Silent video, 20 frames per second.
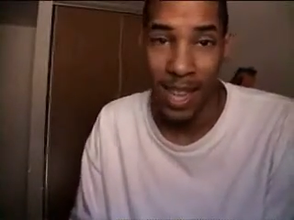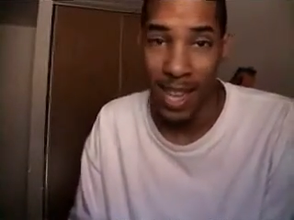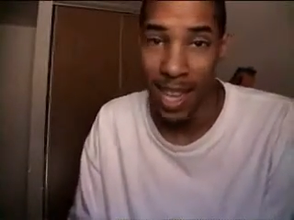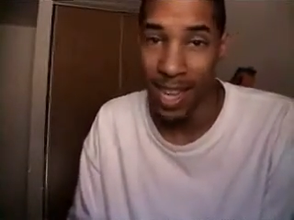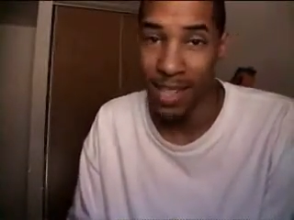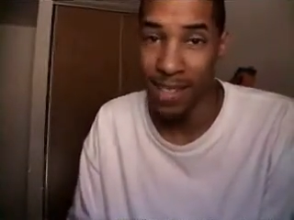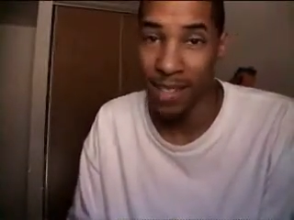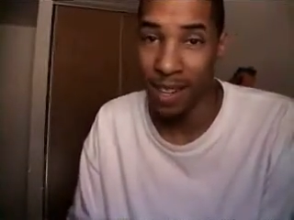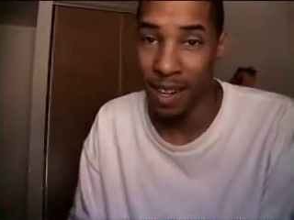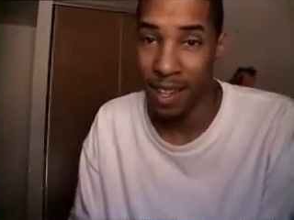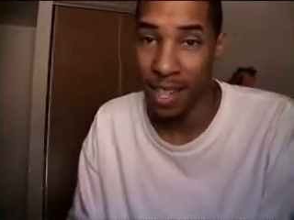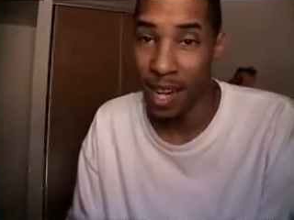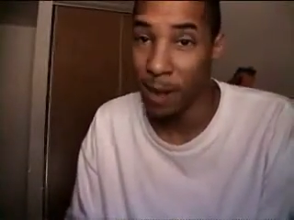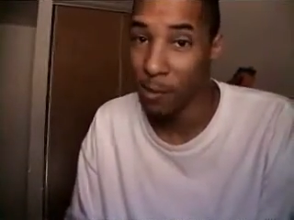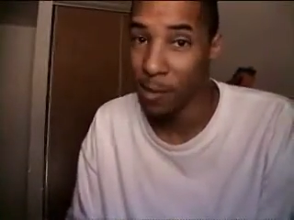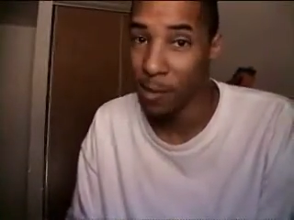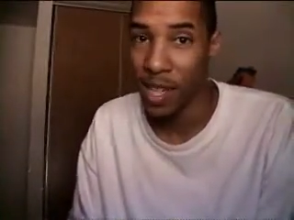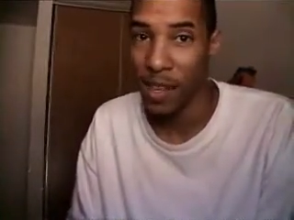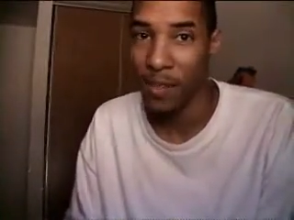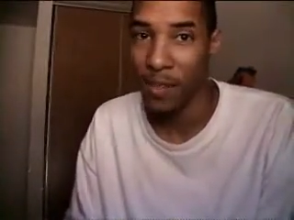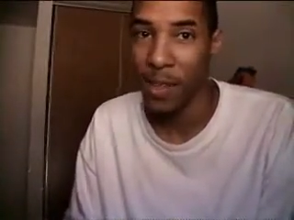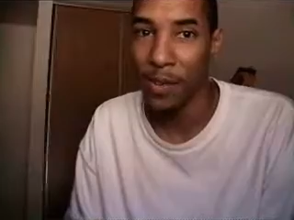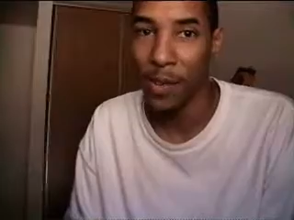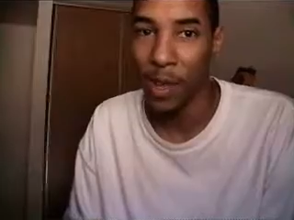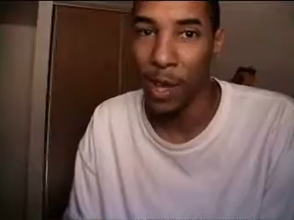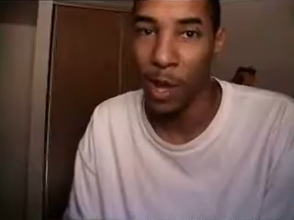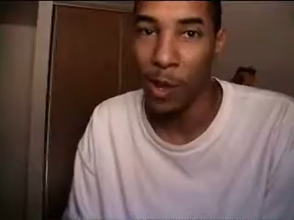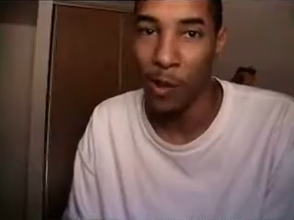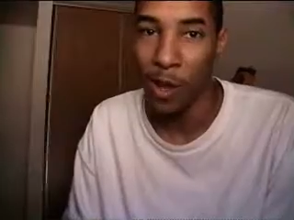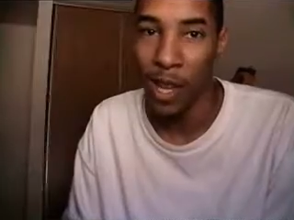That sucked. That was at even
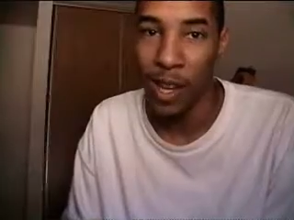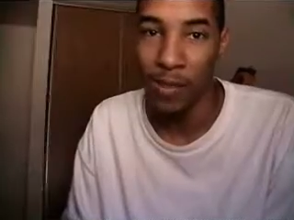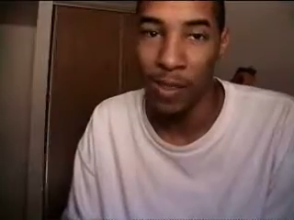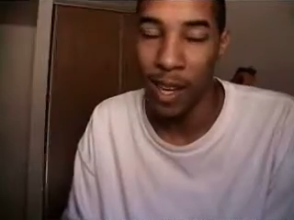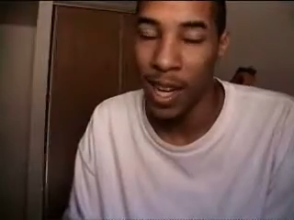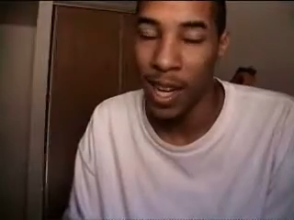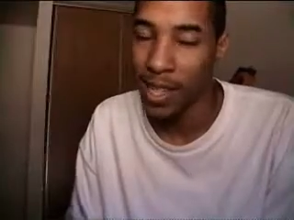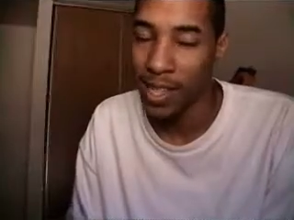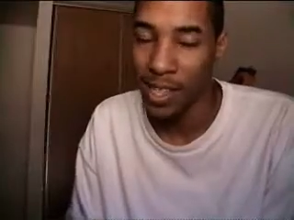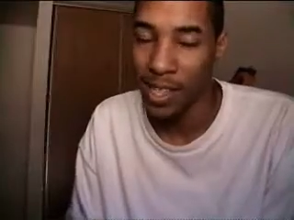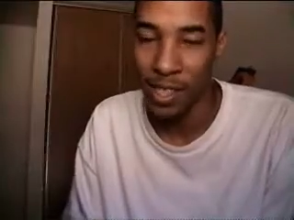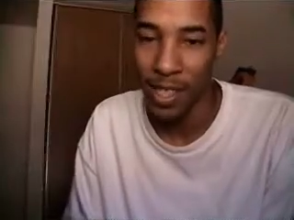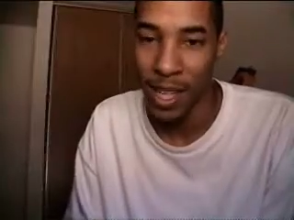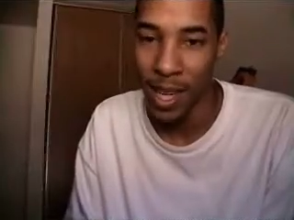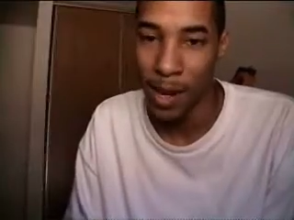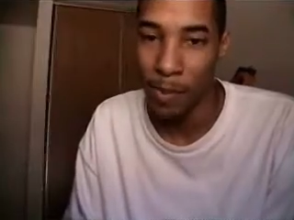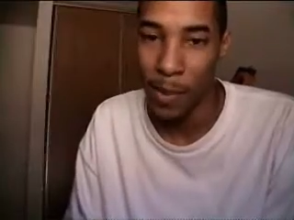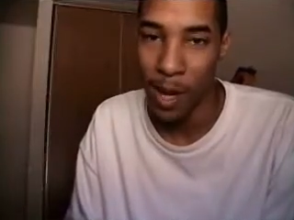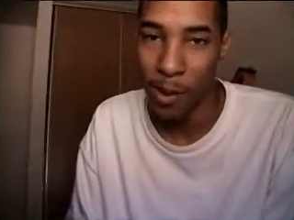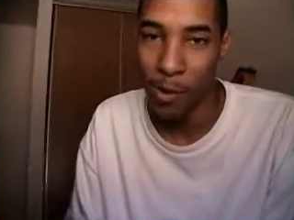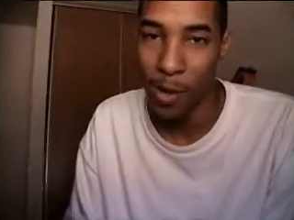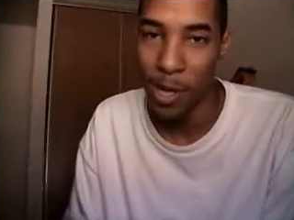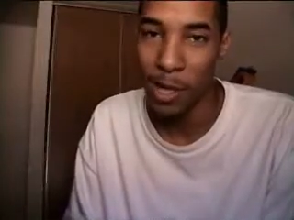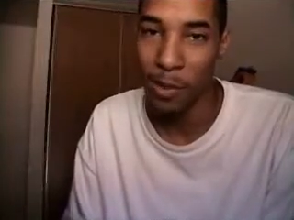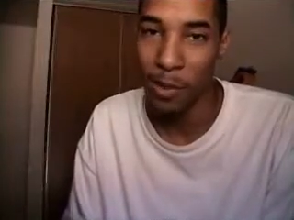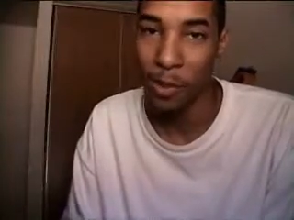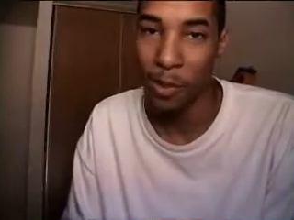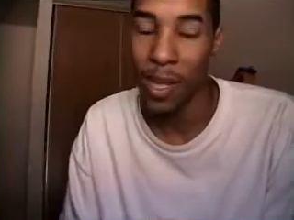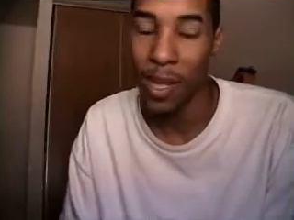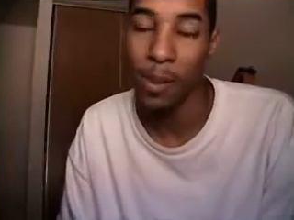a low level. I had to share my way
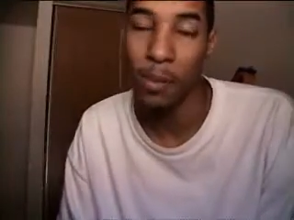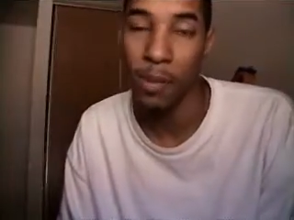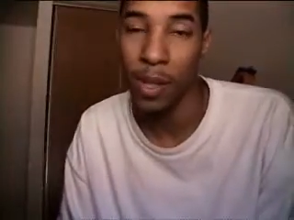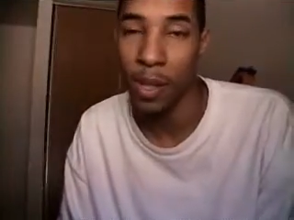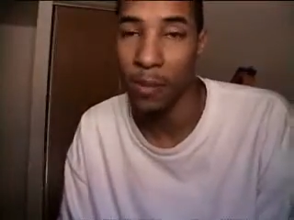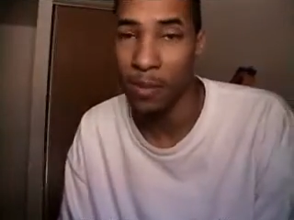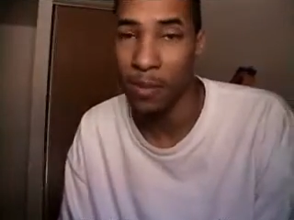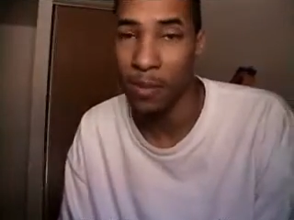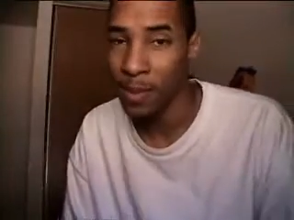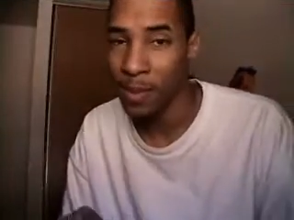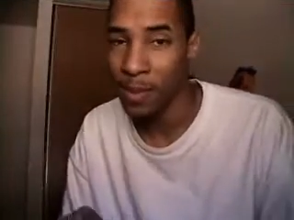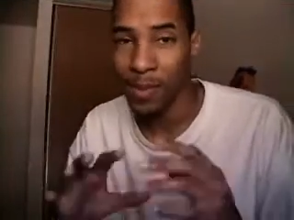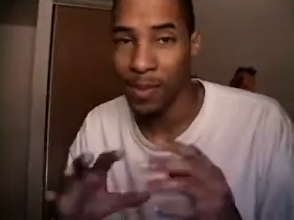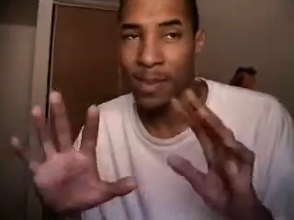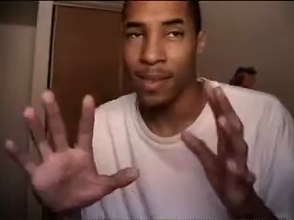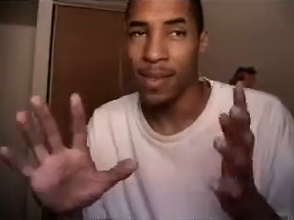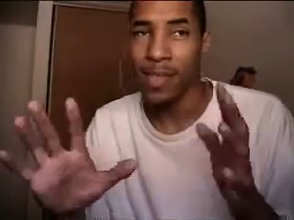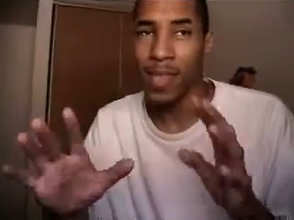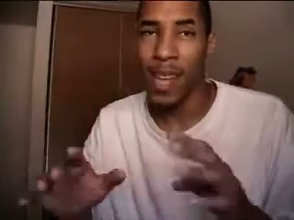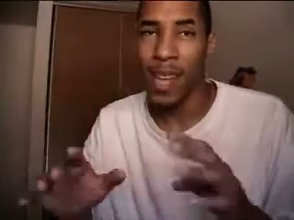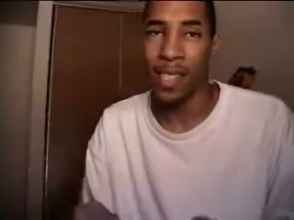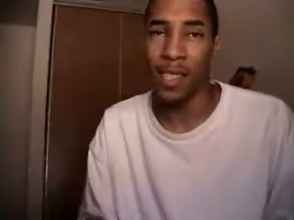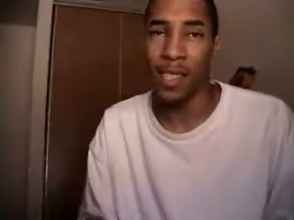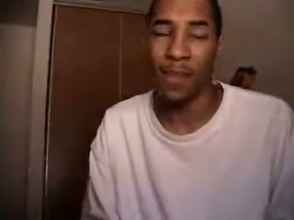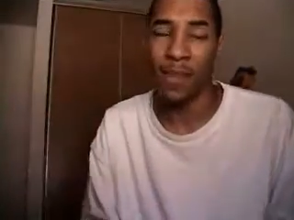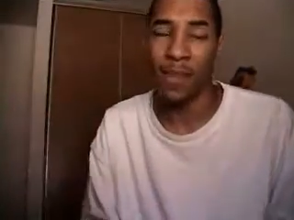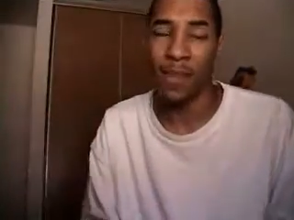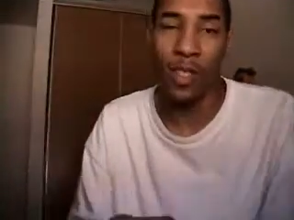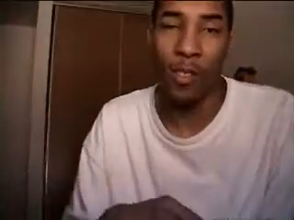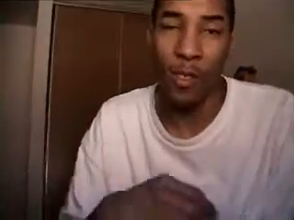through that, but that's a
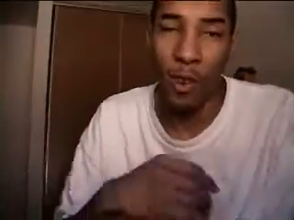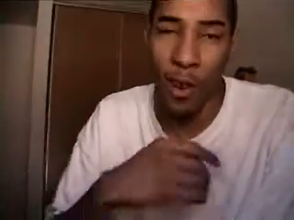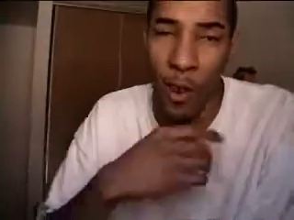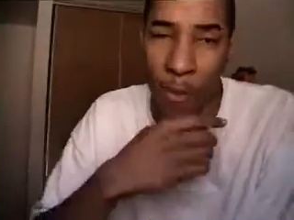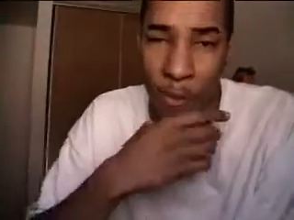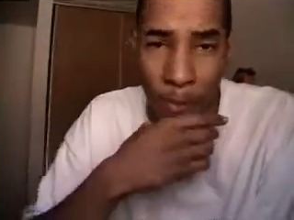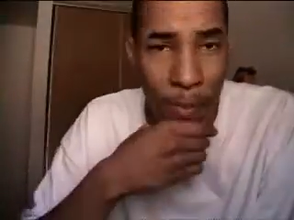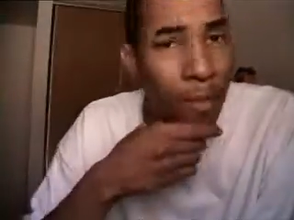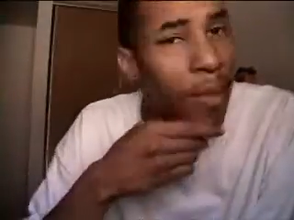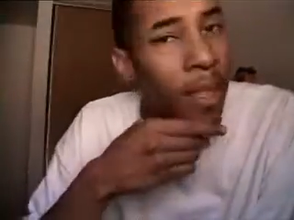different story.